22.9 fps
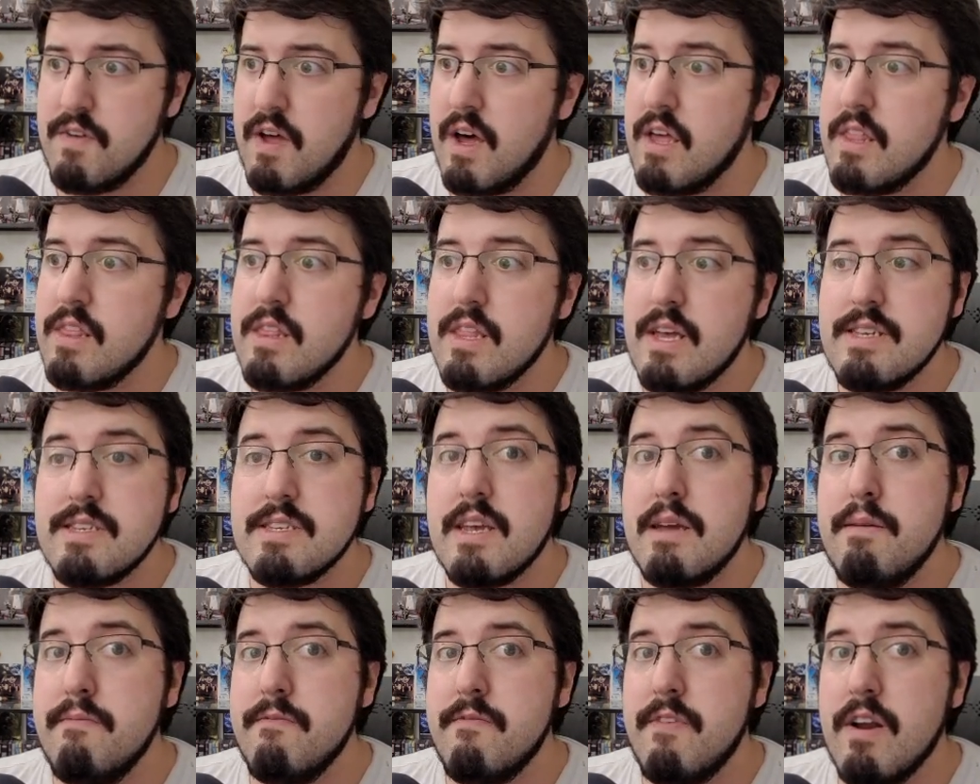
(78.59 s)
unless
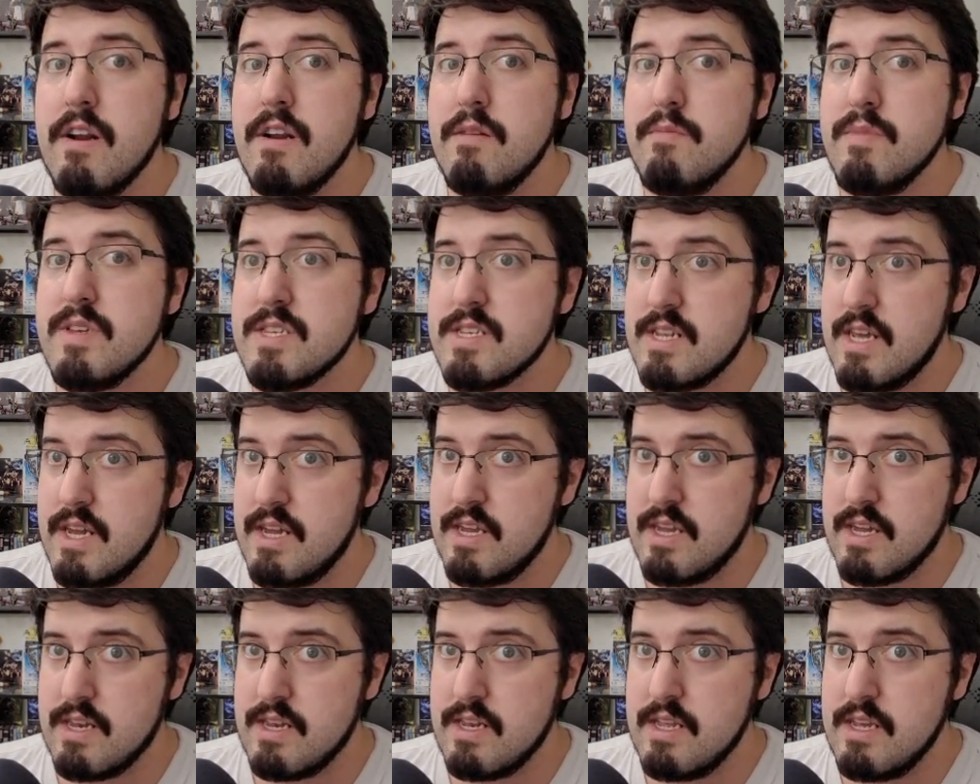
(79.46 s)
I'm very
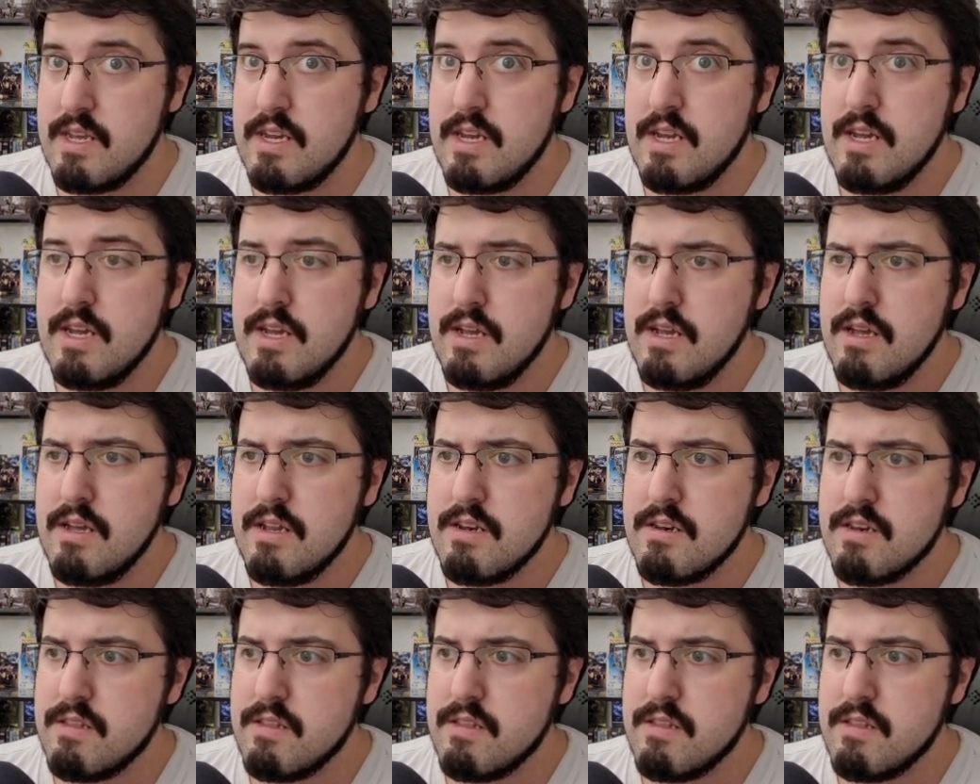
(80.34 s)
mistaken. To